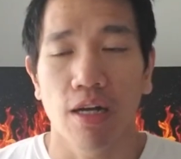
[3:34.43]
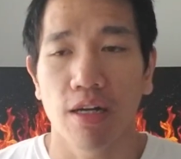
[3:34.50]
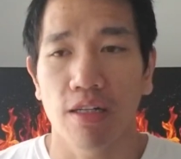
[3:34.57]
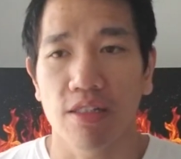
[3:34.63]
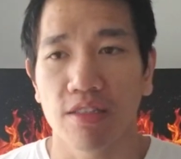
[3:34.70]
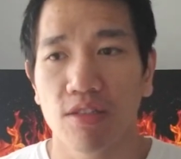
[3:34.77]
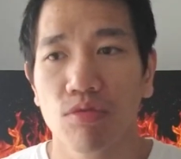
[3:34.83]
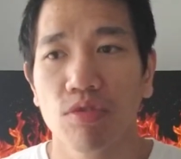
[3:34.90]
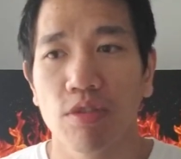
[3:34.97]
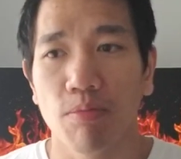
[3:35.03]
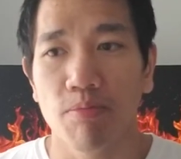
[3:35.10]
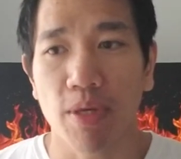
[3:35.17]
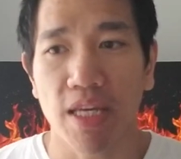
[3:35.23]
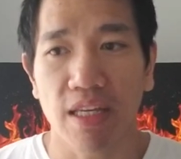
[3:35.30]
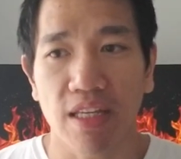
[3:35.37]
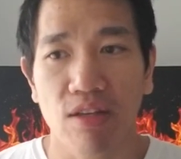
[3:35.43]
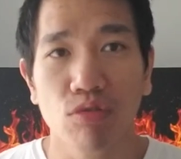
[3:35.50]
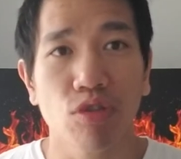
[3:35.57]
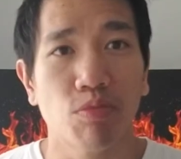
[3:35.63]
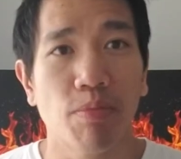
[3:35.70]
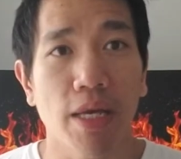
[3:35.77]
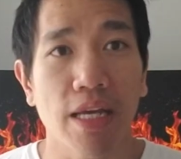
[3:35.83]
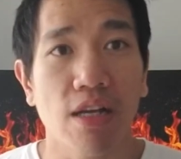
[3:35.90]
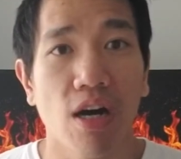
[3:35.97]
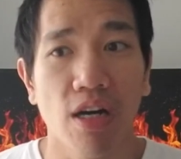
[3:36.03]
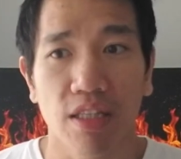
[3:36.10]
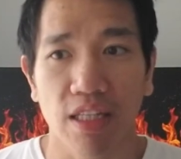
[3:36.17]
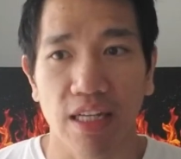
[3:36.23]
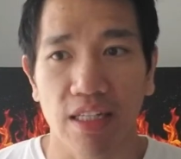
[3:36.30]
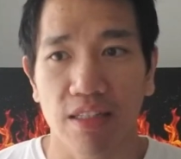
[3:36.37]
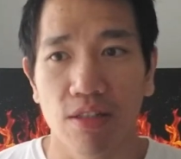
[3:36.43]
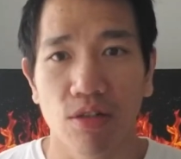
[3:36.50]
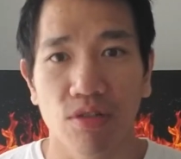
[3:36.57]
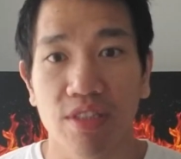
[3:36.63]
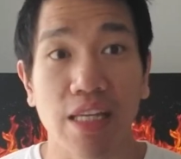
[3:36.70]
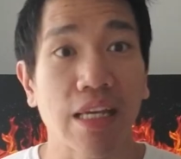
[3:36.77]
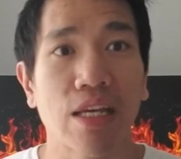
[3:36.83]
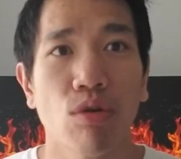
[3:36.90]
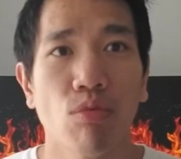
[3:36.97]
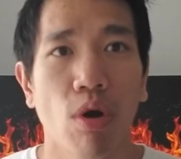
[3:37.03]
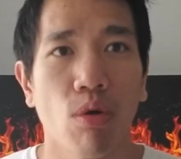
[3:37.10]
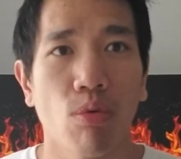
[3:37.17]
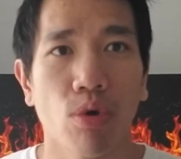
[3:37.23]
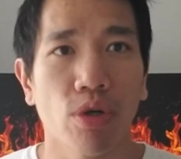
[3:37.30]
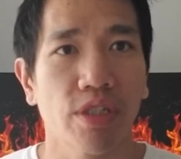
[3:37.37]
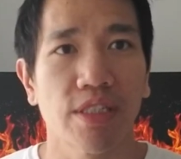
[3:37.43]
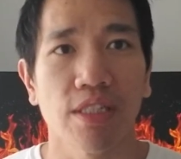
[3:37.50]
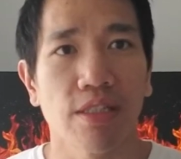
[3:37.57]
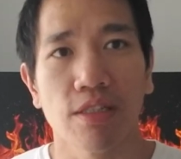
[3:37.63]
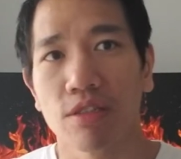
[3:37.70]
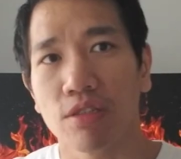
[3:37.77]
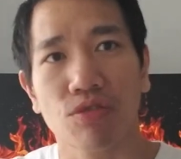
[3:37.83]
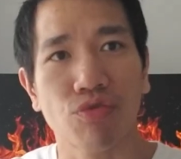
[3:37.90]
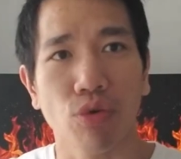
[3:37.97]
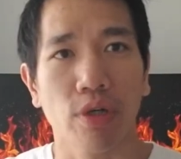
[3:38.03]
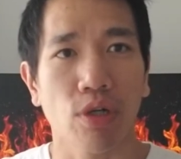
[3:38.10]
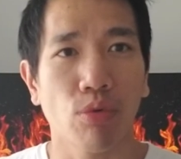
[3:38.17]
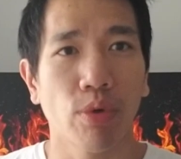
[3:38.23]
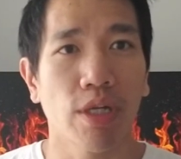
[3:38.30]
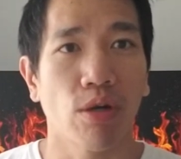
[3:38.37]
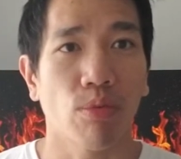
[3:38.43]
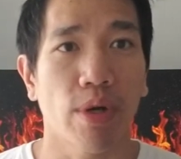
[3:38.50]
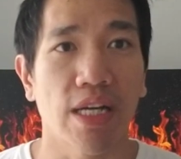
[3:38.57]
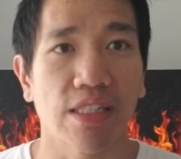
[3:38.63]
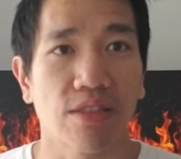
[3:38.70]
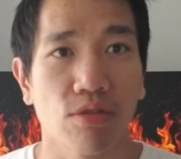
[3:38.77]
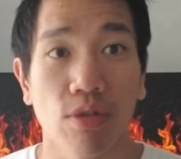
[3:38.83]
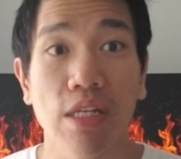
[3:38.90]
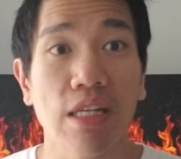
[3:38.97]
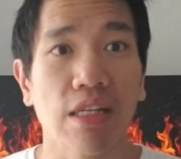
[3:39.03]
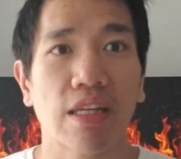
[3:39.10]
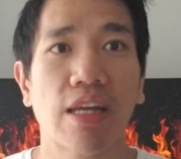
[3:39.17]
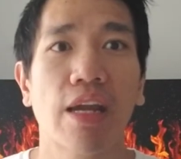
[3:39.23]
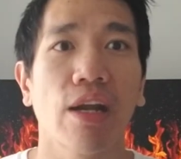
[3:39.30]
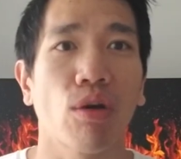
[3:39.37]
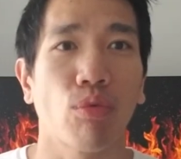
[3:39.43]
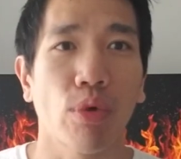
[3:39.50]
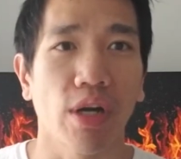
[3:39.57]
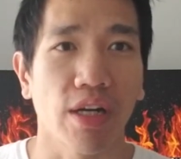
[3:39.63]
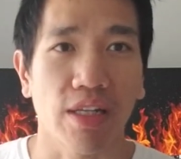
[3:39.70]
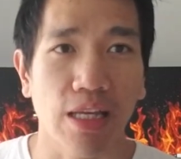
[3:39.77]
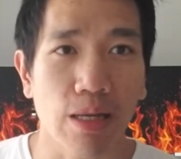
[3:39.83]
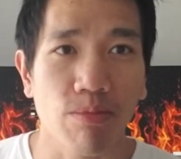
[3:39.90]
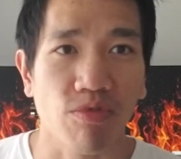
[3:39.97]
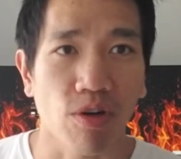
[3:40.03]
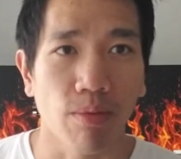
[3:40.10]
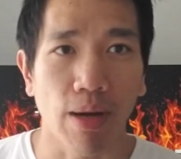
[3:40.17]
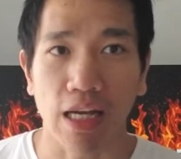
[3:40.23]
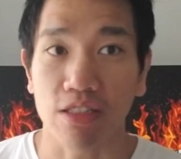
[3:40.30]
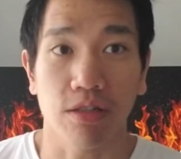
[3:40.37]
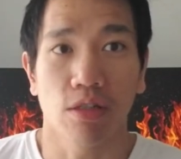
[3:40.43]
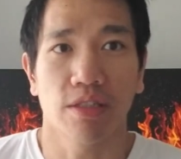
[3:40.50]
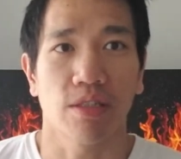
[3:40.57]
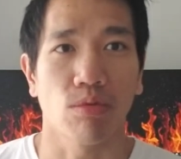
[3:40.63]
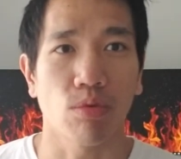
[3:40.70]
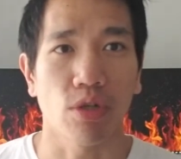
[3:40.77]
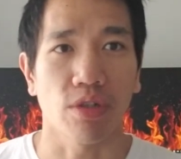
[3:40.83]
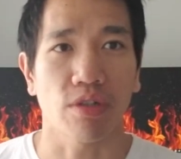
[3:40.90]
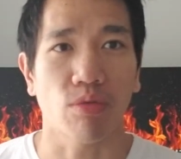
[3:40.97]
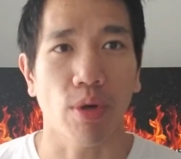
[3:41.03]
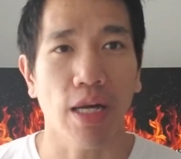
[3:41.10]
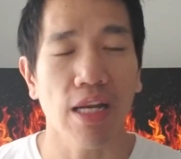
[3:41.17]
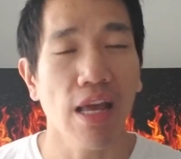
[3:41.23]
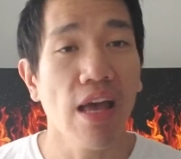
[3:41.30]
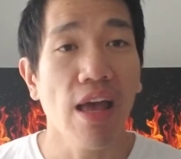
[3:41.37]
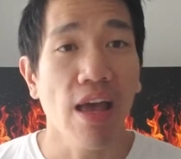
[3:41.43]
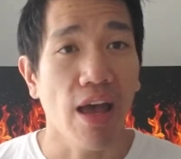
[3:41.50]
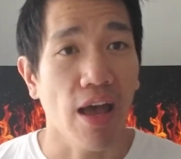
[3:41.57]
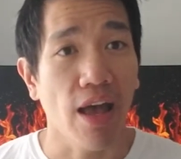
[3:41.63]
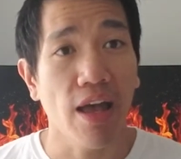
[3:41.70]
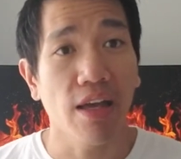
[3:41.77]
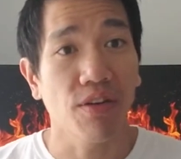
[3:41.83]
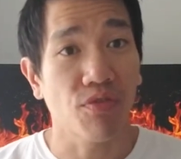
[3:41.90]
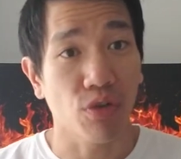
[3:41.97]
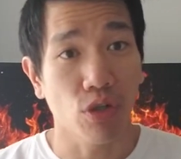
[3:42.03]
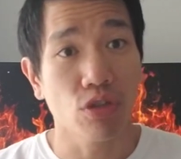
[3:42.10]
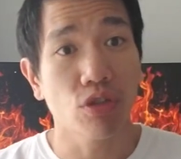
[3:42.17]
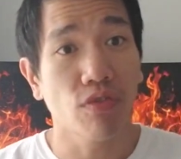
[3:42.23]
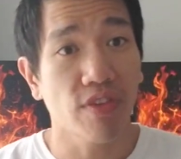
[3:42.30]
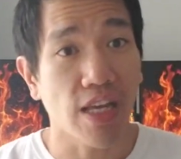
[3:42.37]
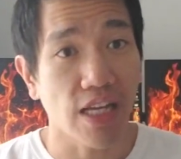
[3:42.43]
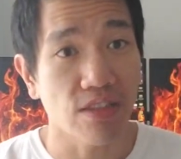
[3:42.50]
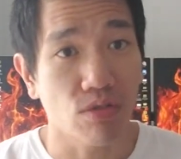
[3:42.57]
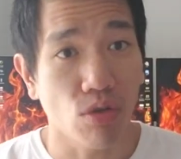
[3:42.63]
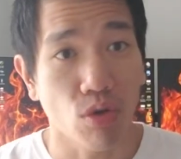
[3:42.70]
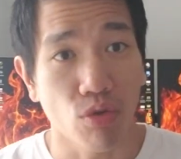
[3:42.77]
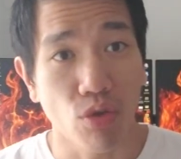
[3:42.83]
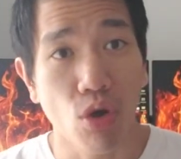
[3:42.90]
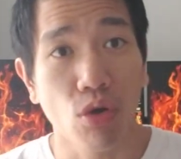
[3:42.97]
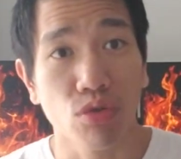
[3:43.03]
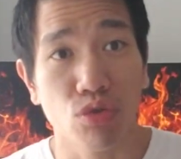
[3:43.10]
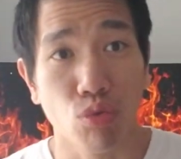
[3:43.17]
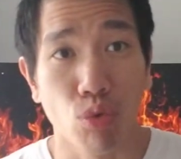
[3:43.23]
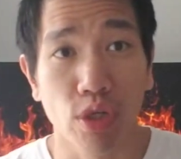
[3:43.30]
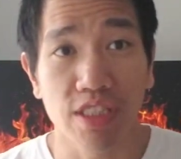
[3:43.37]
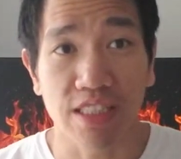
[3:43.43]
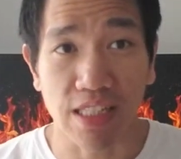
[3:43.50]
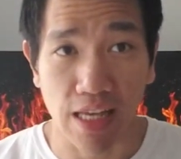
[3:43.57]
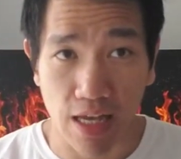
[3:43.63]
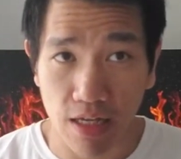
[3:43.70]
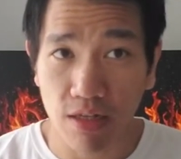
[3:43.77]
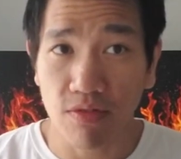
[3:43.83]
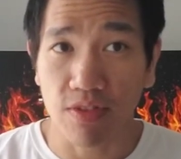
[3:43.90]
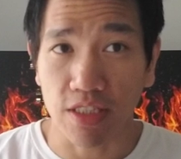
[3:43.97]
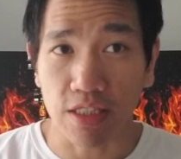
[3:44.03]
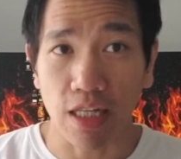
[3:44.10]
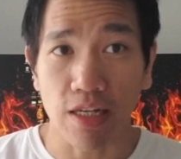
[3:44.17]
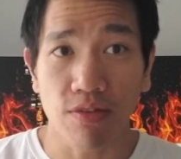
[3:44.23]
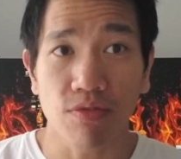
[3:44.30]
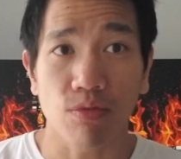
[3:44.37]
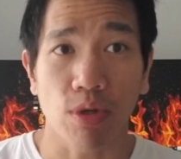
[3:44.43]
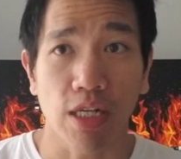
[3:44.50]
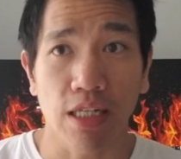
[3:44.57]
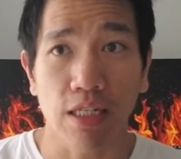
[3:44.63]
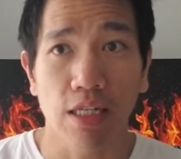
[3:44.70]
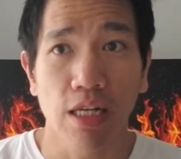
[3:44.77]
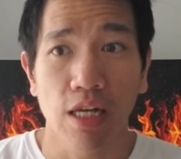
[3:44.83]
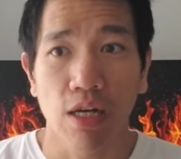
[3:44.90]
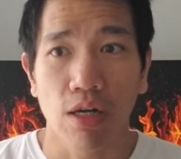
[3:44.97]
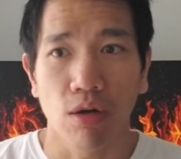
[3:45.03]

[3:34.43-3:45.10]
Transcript: because uh, he was a big, he was big on, like, you know, taking what works and then just throwing away the rest. So he didn't care where it came from as long as it worked, right? And for those of you guys who don't know, towards the end of his life, right?